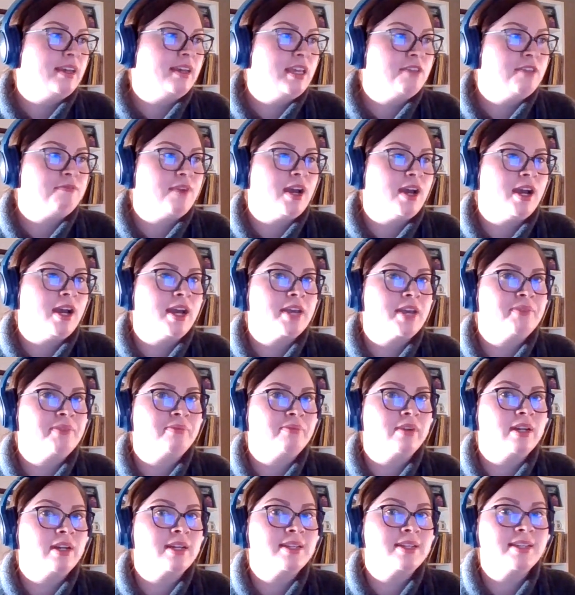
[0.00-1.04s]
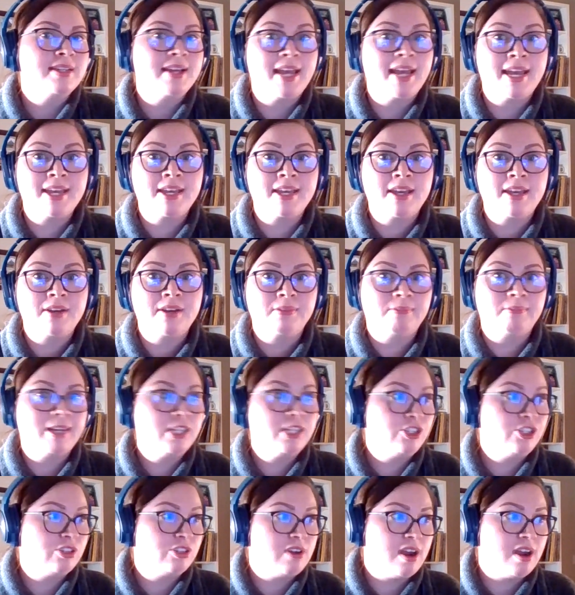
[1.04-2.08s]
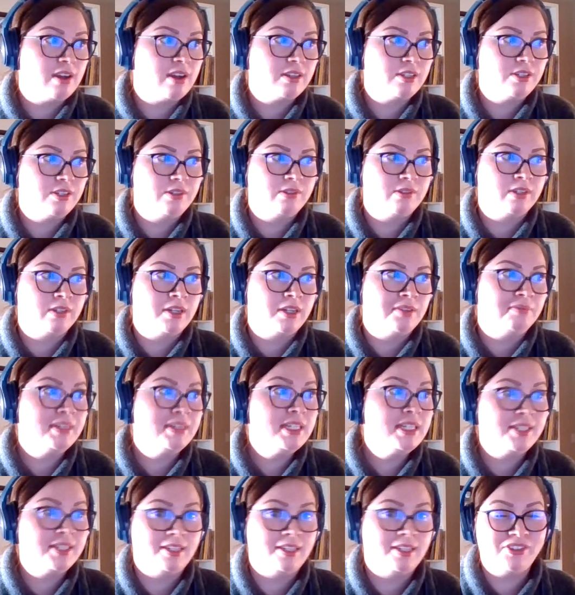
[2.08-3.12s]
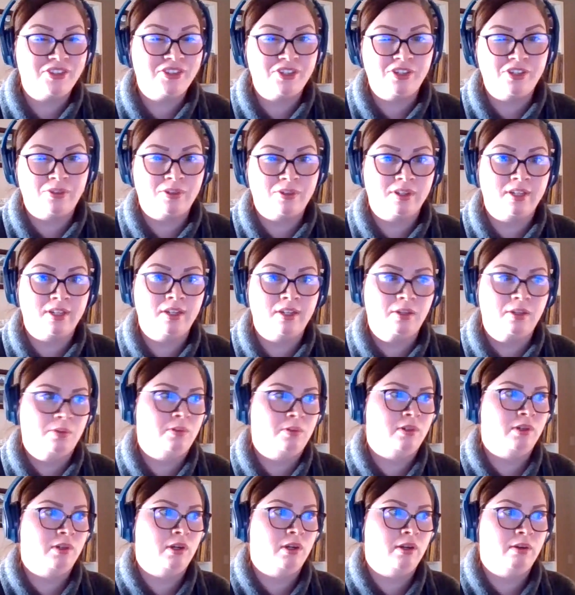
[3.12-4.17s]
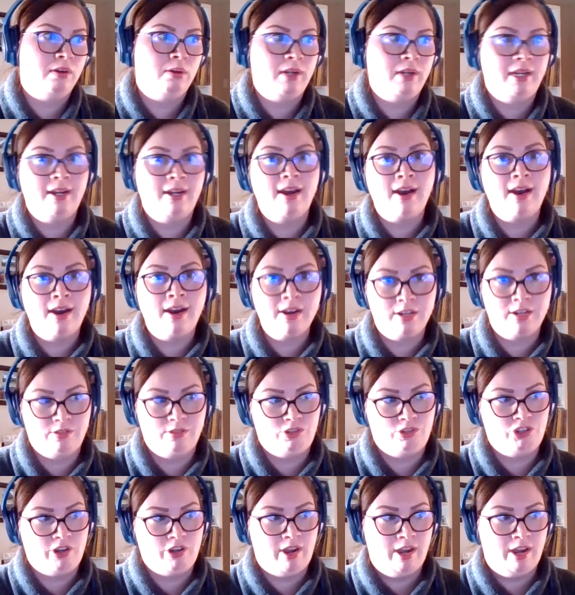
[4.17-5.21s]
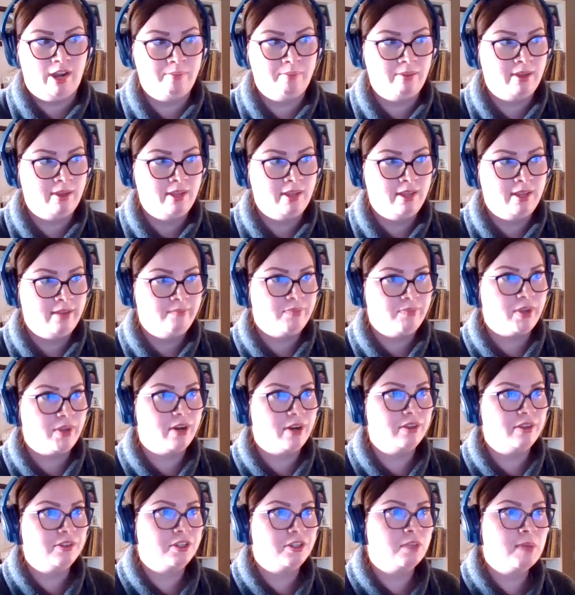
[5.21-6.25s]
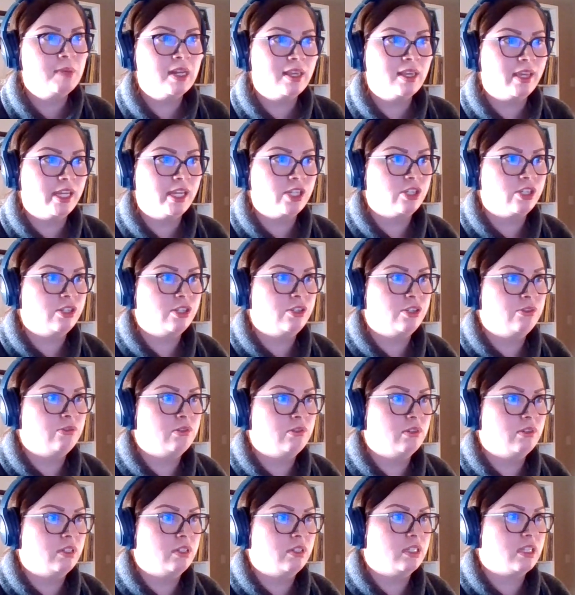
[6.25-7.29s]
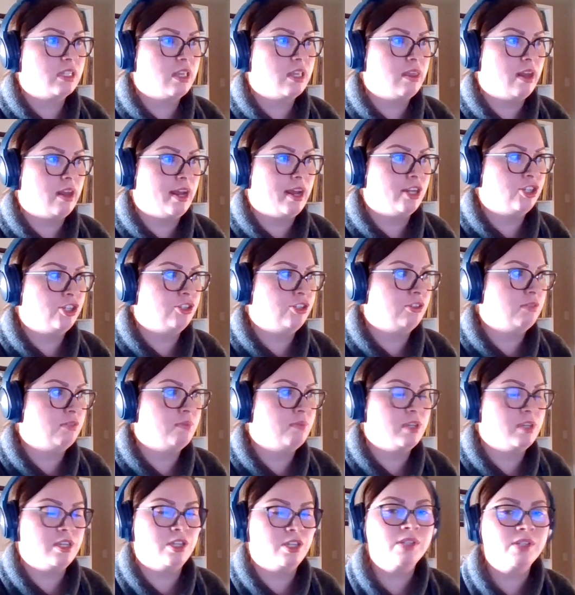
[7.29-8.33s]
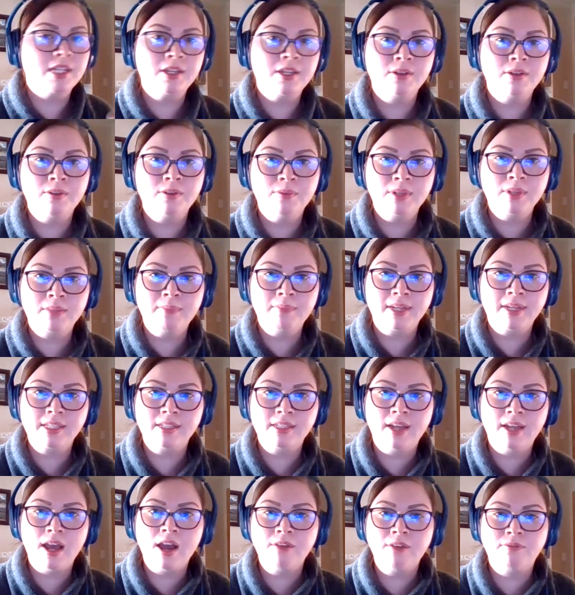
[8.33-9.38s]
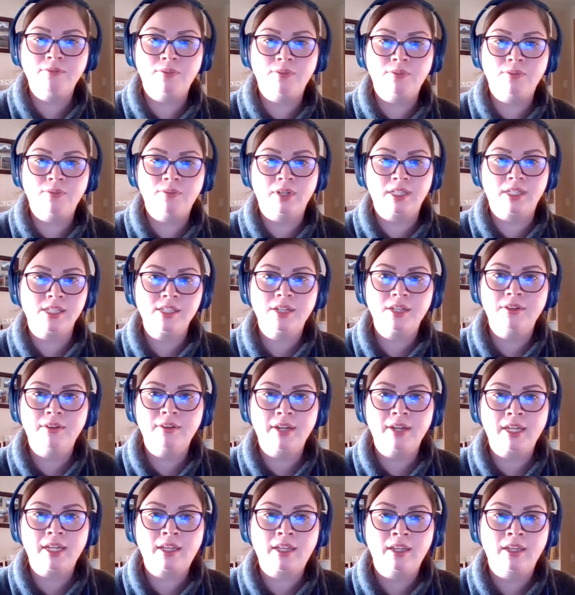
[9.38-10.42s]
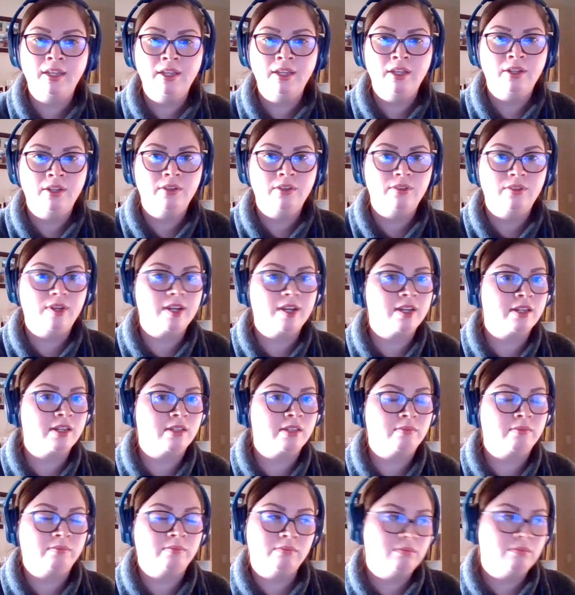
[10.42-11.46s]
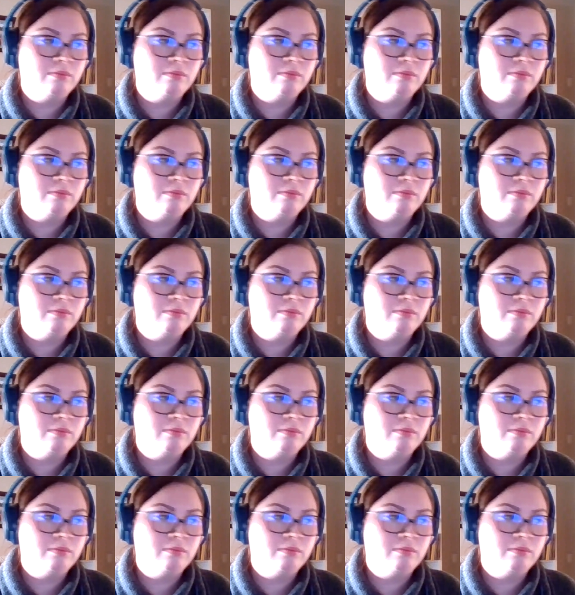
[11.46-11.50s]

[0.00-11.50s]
If I run a restaurant or a retail store or an auto shop, are there communication tools that I should be using with my staff or considering to